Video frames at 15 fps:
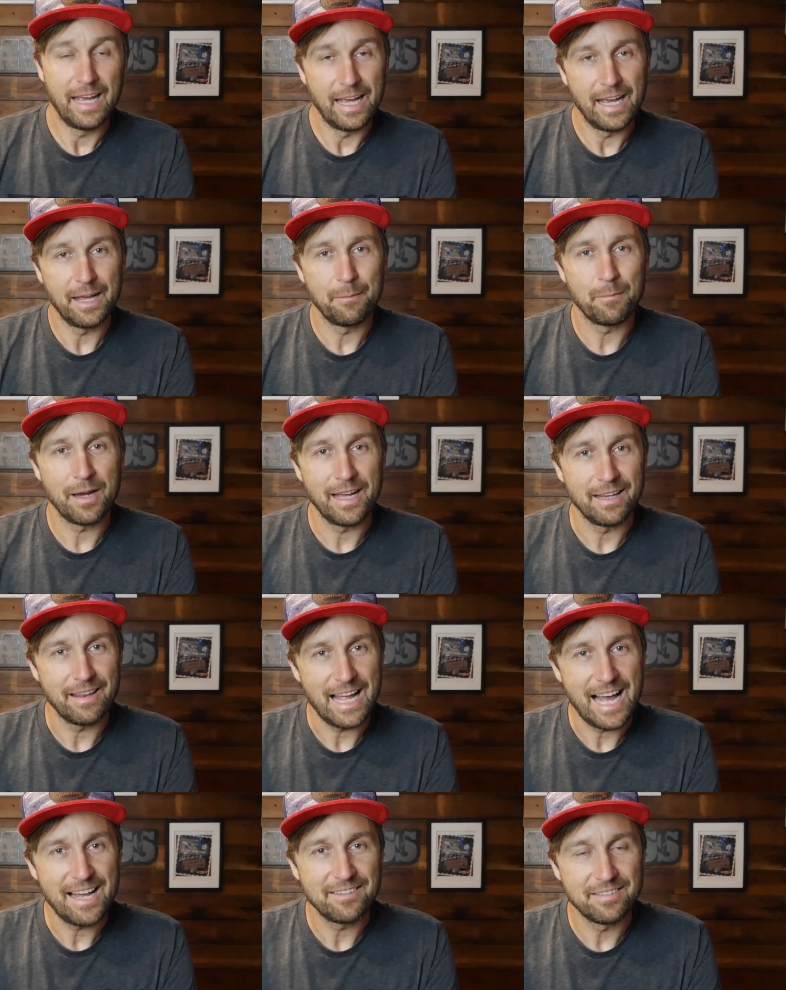And my
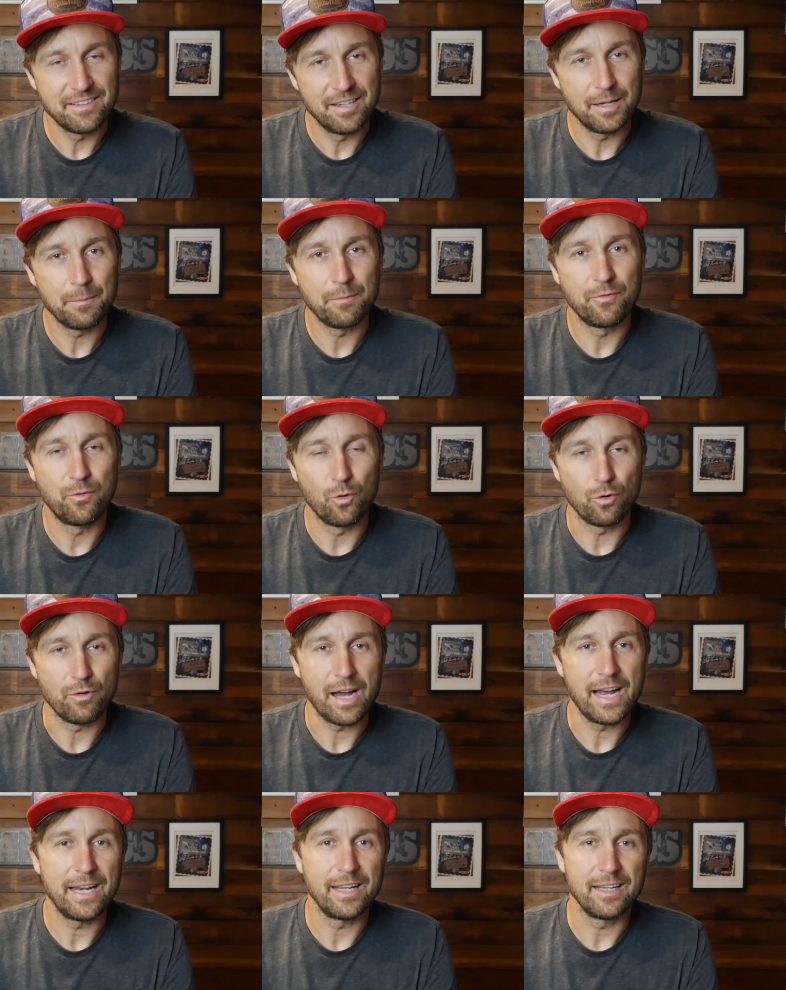last tip for
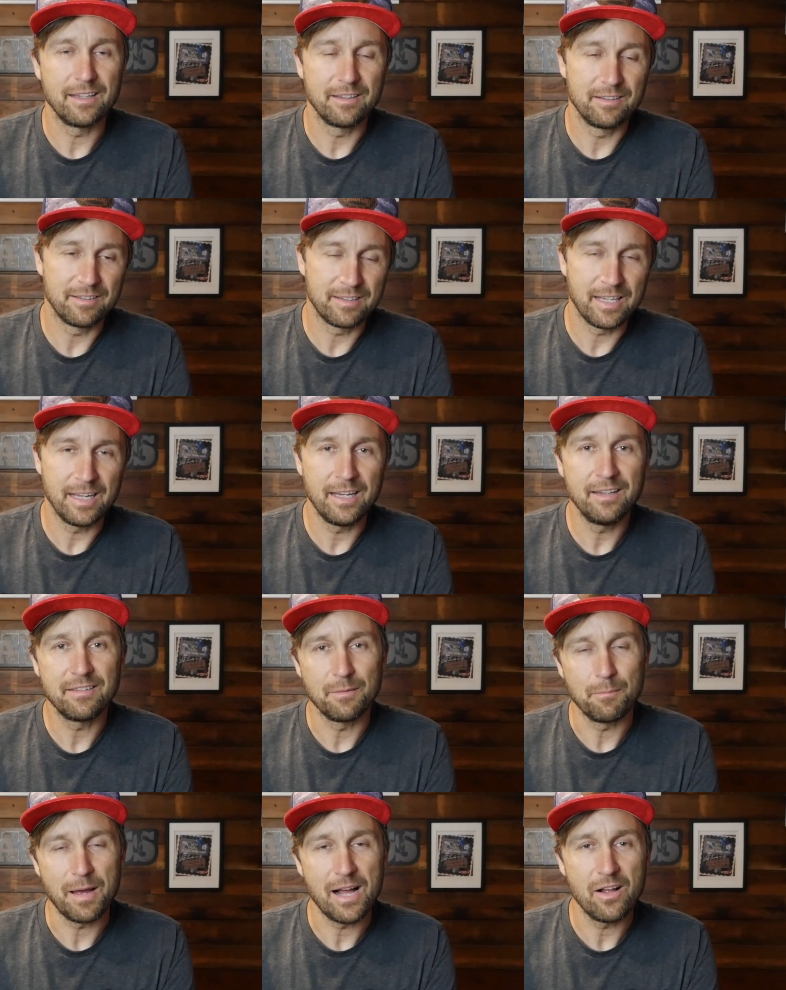riding skinnies
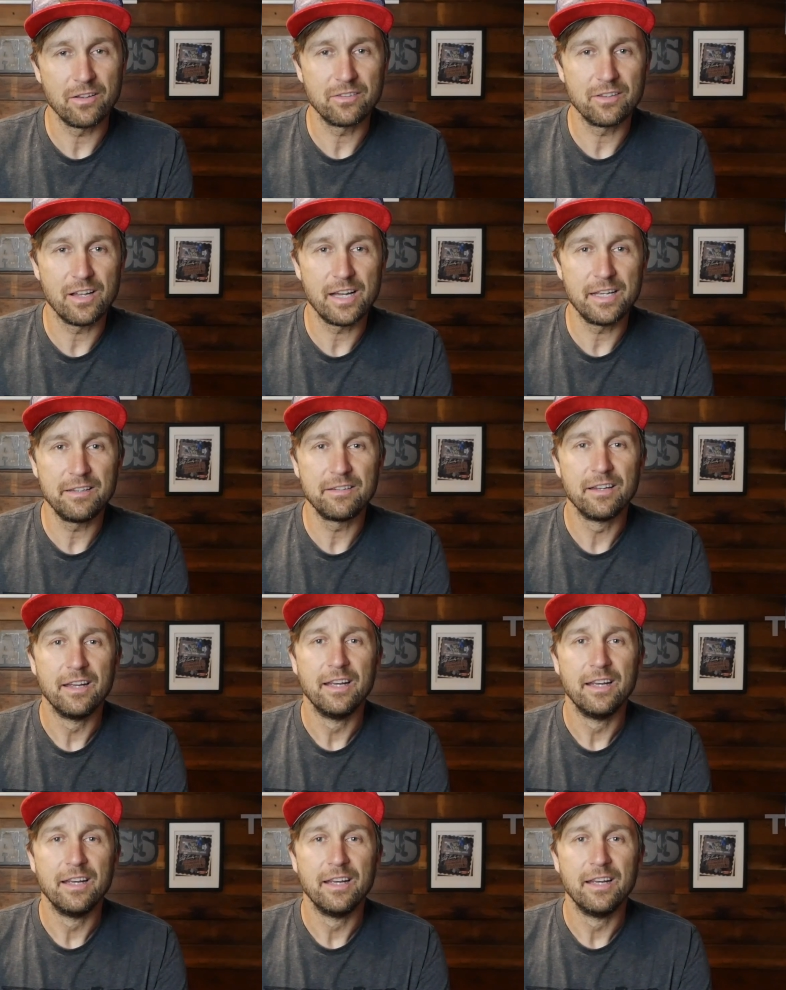and balance lines